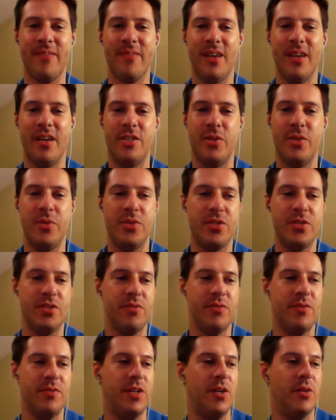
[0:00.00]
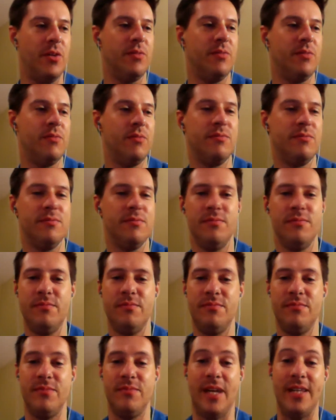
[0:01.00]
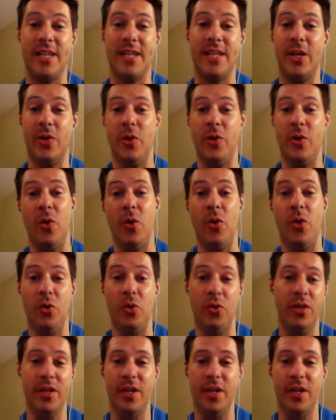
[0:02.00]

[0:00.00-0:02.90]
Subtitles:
Because he was, I'd say, old,